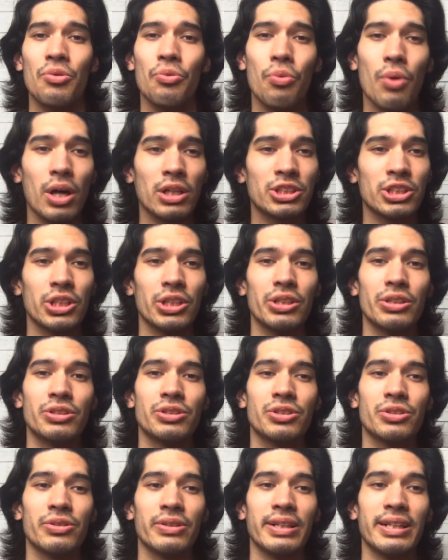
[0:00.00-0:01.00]
watch it on your
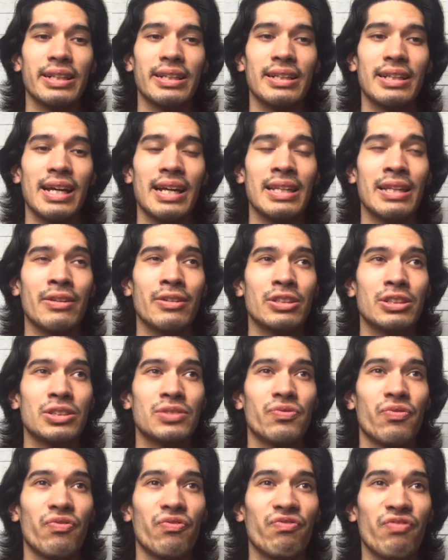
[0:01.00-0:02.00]
screen, and then
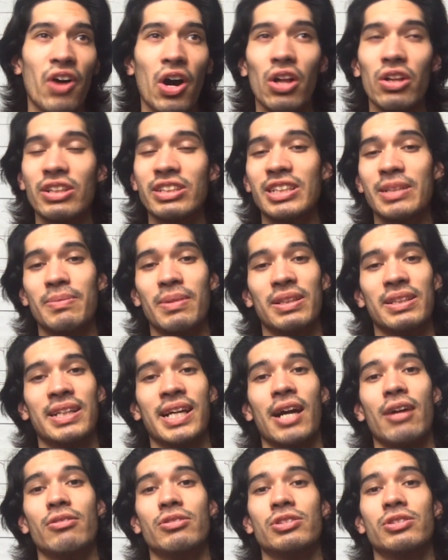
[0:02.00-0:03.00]
just fall asleep on the
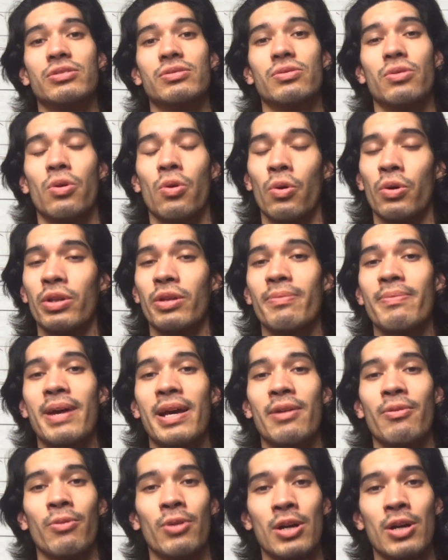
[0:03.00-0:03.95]
couch or the bed,